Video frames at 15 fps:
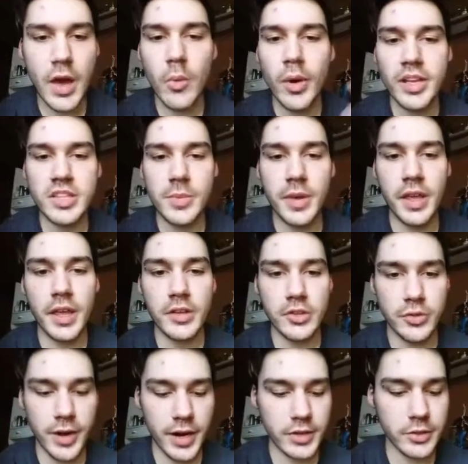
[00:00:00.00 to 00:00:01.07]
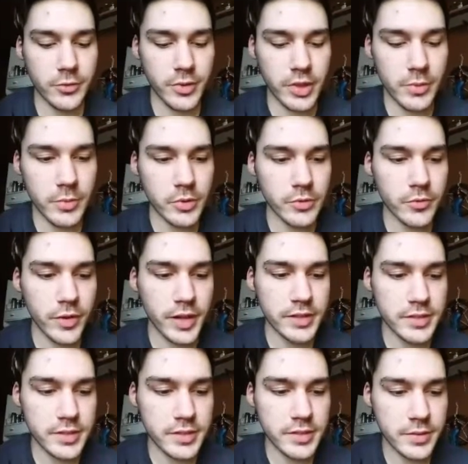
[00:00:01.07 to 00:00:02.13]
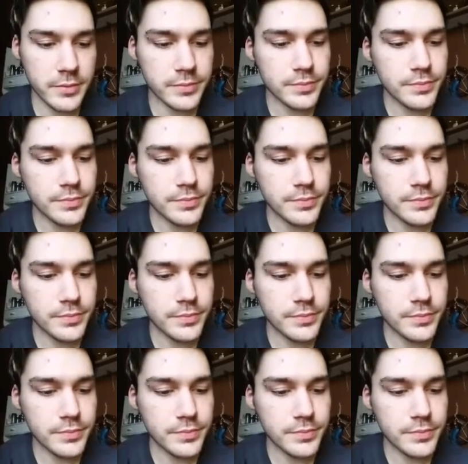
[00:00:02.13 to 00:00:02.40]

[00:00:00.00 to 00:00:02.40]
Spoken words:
a way to be interactive with the moon phases.